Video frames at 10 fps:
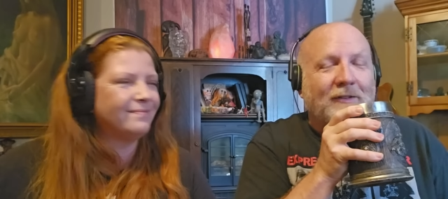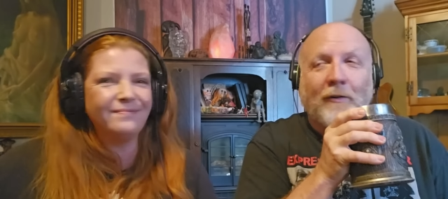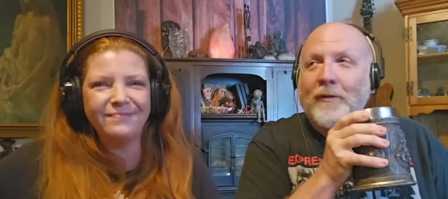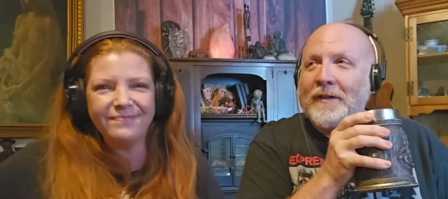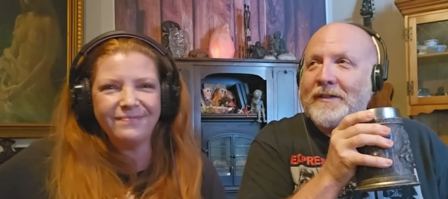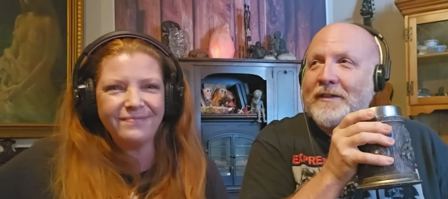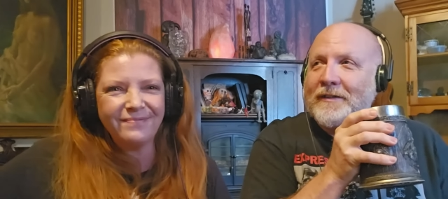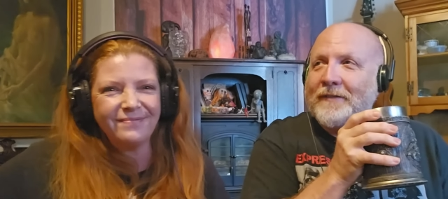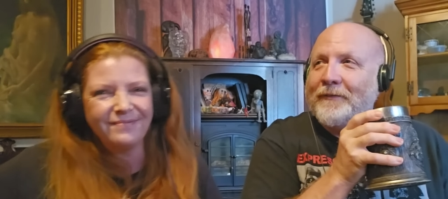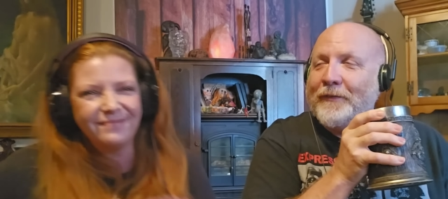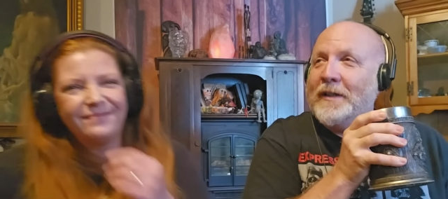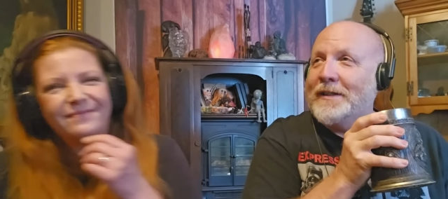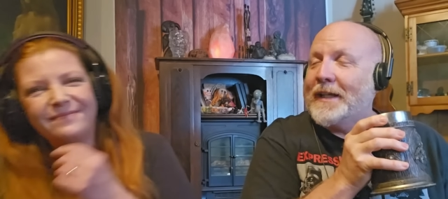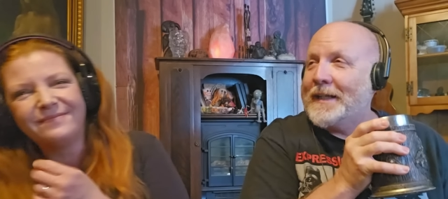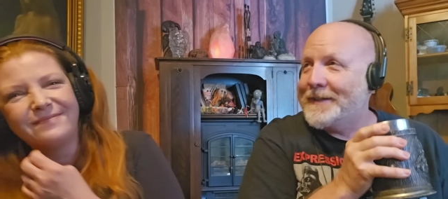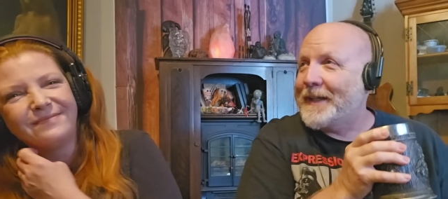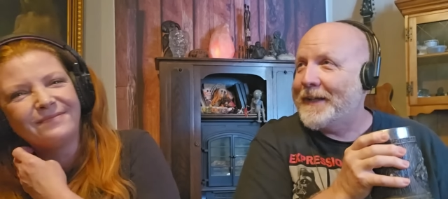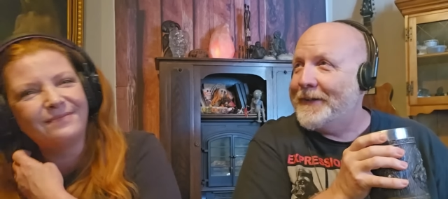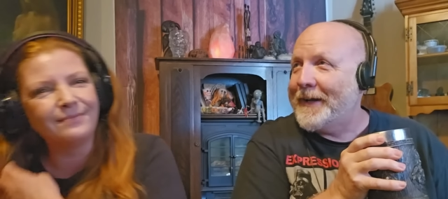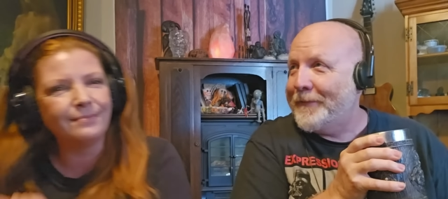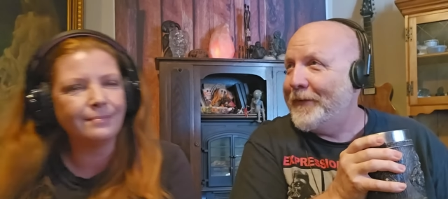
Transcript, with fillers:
Speaker 1: always Feels like it's got a knife